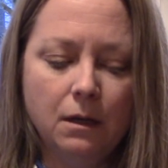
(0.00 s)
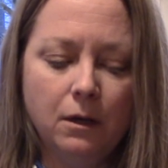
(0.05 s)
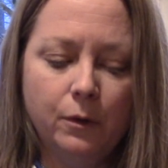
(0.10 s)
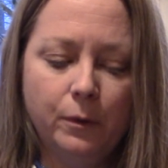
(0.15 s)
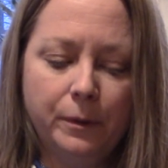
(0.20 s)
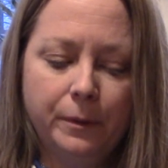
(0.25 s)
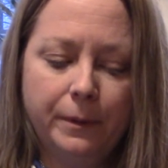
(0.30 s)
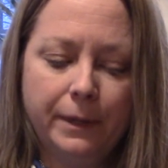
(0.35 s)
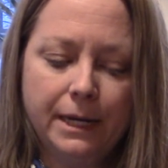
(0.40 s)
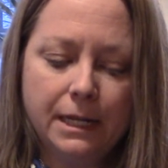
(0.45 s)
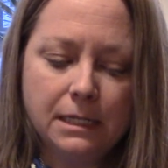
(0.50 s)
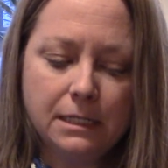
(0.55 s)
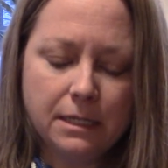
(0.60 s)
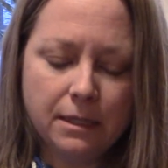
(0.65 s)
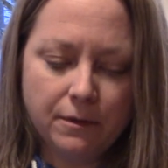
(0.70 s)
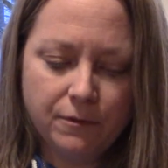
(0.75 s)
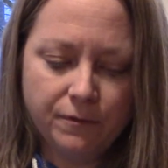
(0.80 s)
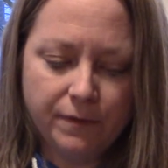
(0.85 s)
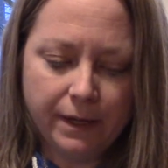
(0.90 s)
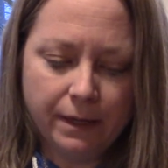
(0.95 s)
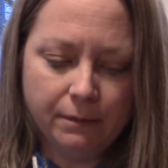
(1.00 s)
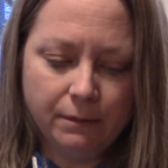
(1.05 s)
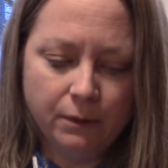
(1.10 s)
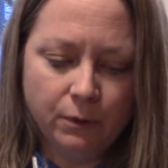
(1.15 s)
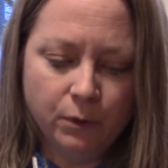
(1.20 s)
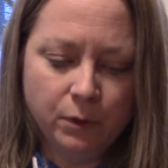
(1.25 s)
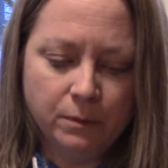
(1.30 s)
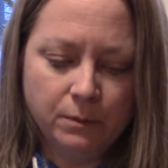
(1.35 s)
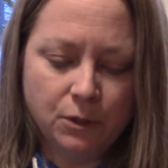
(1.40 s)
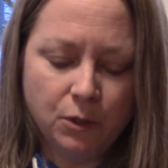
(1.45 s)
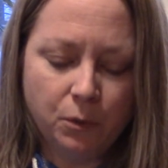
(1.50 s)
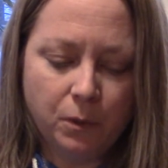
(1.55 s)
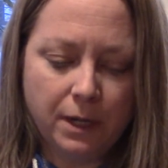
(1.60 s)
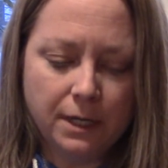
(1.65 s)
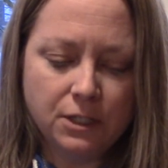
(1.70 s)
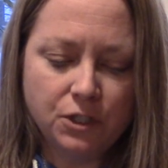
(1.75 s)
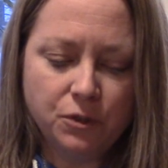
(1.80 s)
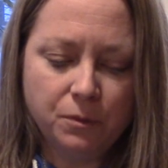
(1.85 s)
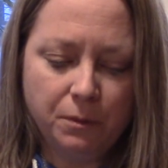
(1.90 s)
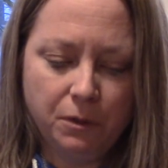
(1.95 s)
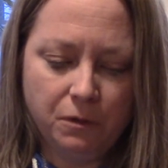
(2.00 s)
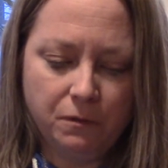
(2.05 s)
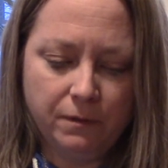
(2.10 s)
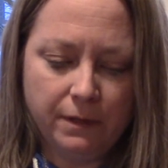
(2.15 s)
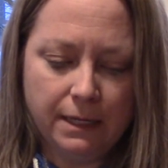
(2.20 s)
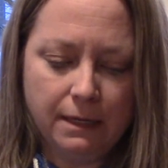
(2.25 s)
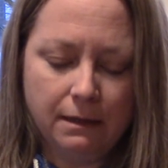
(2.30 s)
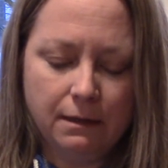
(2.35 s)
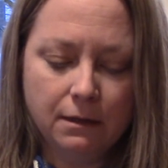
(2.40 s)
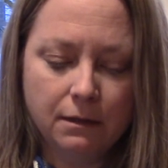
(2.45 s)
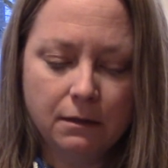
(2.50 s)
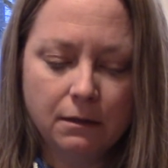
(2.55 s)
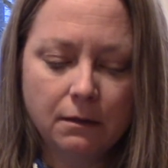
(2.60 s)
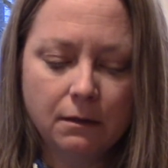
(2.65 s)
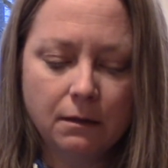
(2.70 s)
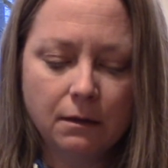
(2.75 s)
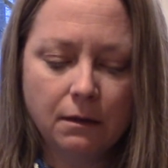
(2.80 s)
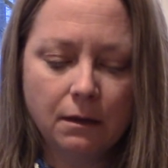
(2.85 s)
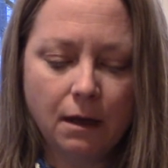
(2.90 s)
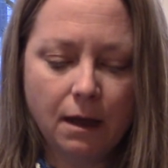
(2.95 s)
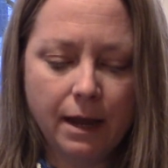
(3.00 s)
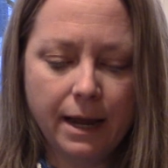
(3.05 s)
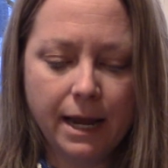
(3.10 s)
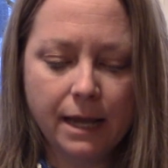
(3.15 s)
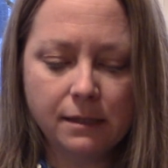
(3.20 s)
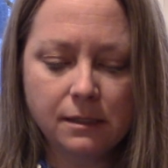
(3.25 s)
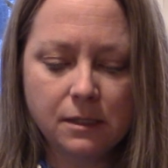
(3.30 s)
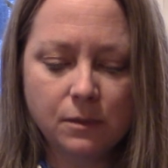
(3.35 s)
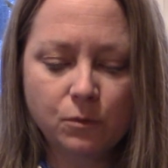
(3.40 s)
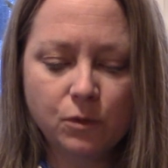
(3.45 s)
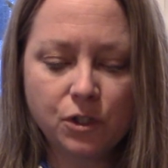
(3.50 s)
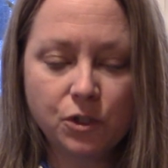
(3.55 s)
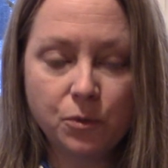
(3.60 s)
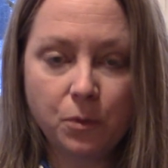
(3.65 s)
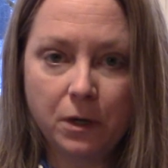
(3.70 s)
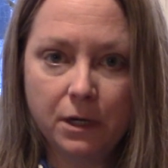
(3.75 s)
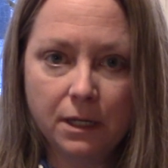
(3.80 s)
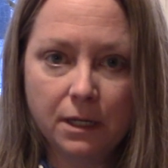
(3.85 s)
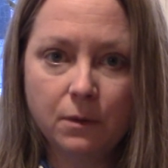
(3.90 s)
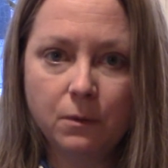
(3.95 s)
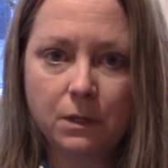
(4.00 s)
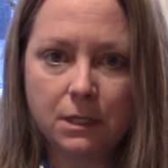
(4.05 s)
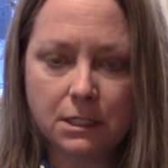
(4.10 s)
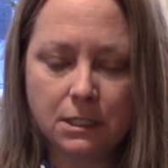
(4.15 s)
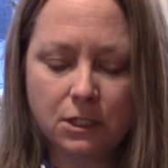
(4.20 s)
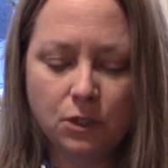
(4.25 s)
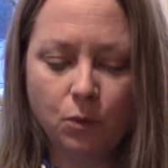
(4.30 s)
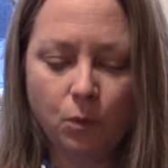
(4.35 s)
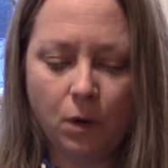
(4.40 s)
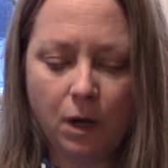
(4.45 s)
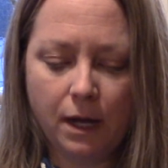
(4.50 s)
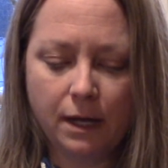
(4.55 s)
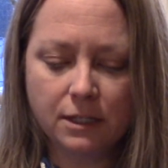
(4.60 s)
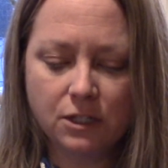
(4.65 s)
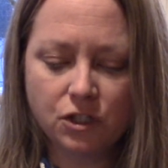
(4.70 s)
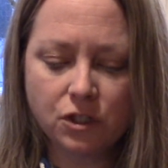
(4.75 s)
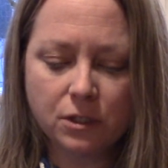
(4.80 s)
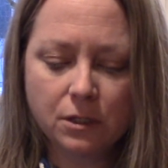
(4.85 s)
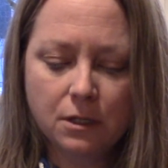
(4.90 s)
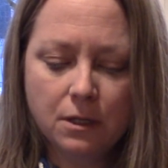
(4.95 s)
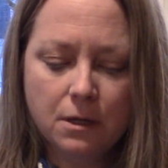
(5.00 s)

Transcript: We went into the family room to watch a movie. I asked him which one he wanted to watch.